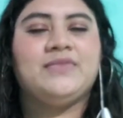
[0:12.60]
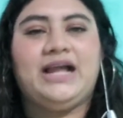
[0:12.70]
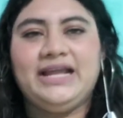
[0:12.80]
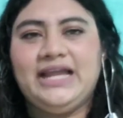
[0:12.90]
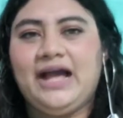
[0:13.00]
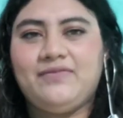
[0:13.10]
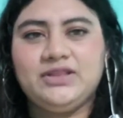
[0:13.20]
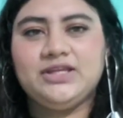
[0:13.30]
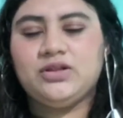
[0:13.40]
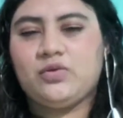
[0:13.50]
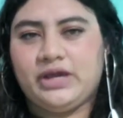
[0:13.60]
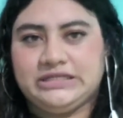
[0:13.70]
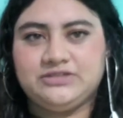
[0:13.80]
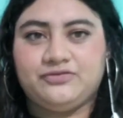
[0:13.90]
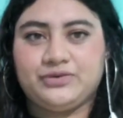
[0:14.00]
I have a little
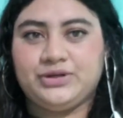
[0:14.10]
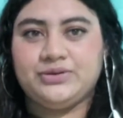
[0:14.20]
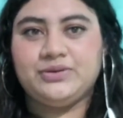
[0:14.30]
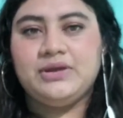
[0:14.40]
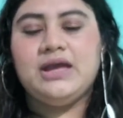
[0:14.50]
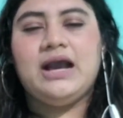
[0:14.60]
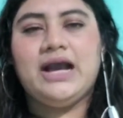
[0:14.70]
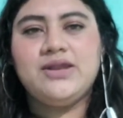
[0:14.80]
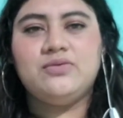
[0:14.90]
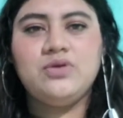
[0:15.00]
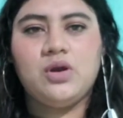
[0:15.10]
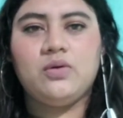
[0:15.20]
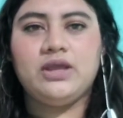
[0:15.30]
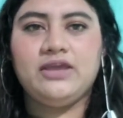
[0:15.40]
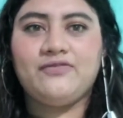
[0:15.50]
question for you. I don't
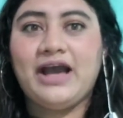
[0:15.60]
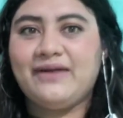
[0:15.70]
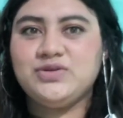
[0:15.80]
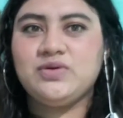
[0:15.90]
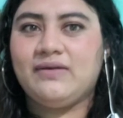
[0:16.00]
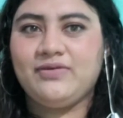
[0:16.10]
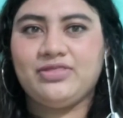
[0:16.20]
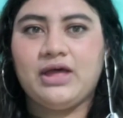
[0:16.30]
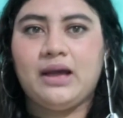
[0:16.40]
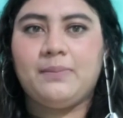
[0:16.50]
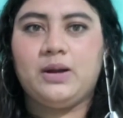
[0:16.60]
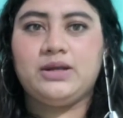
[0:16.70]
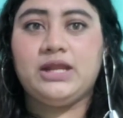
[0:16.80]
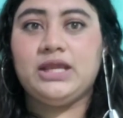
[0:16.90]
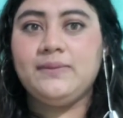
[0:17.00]
know if have you ever thought
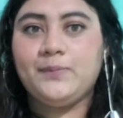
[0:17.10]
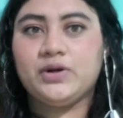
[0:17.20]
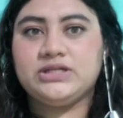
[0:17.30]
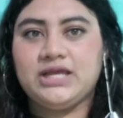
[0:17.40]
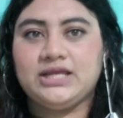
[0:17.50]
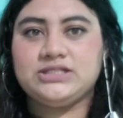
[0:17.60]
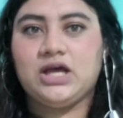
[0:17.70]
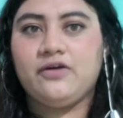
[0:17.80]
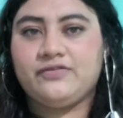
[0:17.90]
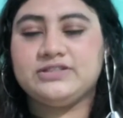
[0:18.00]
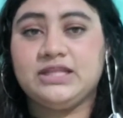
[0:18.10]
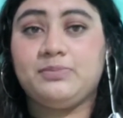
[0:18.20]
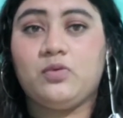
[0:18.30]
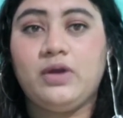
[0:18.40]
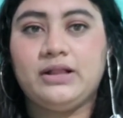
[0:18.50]
about the importance of
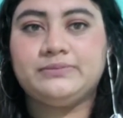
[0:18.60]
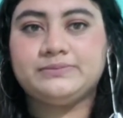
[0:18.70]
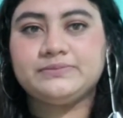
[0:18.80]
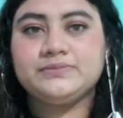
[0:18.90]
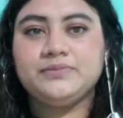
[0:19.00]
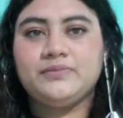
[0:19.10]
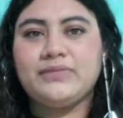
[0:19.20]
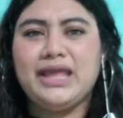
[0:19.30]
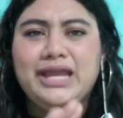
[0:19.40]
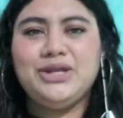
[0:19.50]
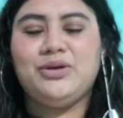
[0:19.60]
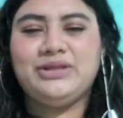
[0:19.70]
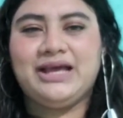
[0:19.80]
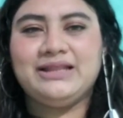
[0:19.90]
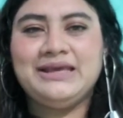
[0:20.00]
sleep well. I know
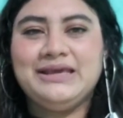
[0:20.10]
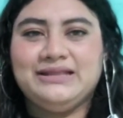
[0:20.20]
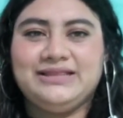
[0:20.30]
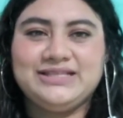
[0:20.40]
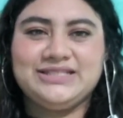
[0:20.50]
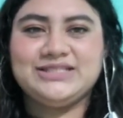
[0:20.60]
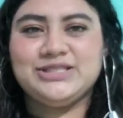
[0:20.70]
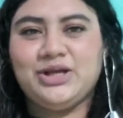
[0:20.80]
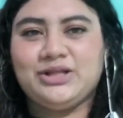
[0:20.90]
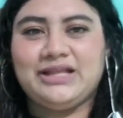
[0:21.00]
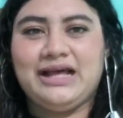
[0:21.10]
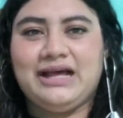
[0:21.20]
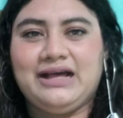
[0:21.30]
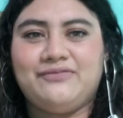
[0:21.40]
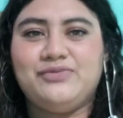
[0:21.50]
that this is not
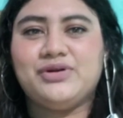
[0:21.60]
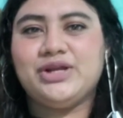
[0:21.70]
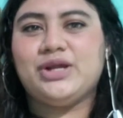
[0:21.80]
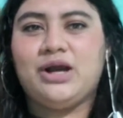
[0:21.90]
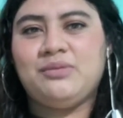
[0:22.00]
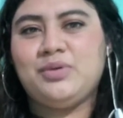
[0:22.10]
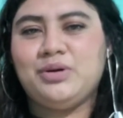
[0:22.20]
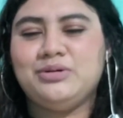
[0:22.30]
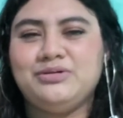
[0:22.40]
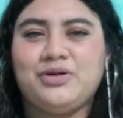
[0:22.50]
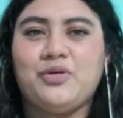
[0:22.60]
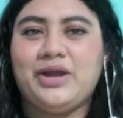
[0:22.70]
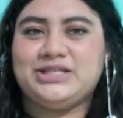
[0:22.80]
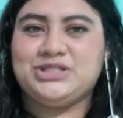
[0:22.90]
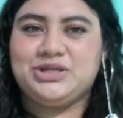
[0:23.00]
a very common
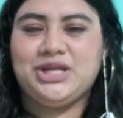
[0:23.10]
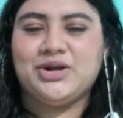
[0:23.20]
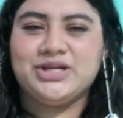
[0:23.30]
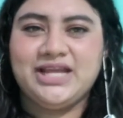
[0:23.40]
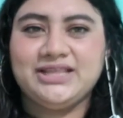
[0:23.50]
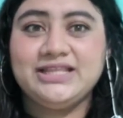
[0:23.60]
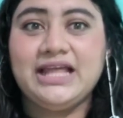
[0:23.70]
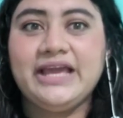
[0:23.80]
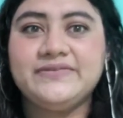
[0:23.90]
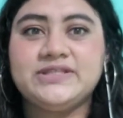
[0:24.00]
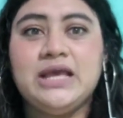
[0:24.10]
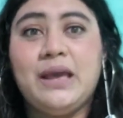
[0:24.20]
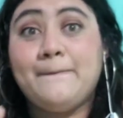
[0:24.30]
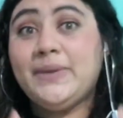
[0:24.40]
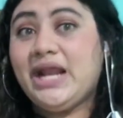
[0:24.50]
question in our daily lives,
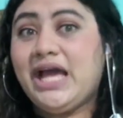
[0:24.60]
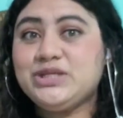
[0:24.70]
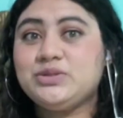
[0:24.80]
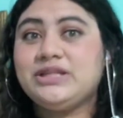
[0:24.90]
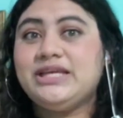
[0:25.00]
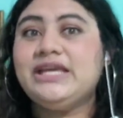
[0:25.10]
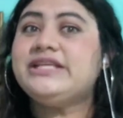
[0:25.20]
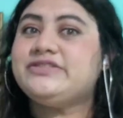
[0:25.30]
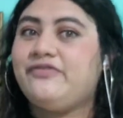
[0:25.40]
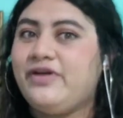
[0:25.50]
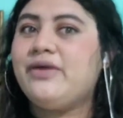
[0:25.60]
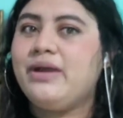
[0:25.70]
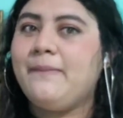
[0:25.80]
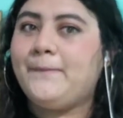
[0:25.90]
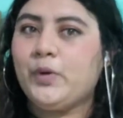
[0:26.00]
but actually it's
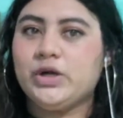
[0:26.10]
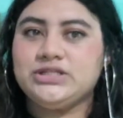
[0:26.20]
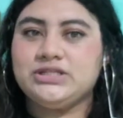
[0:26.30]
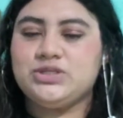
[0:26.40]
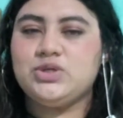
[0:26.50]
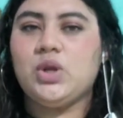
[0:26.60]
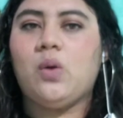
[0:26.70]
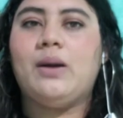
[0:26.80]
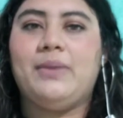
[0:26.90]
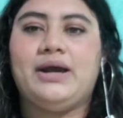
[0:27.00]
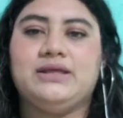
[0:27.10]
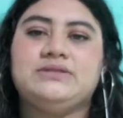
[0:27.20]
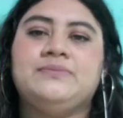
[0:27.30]
very important to know about it.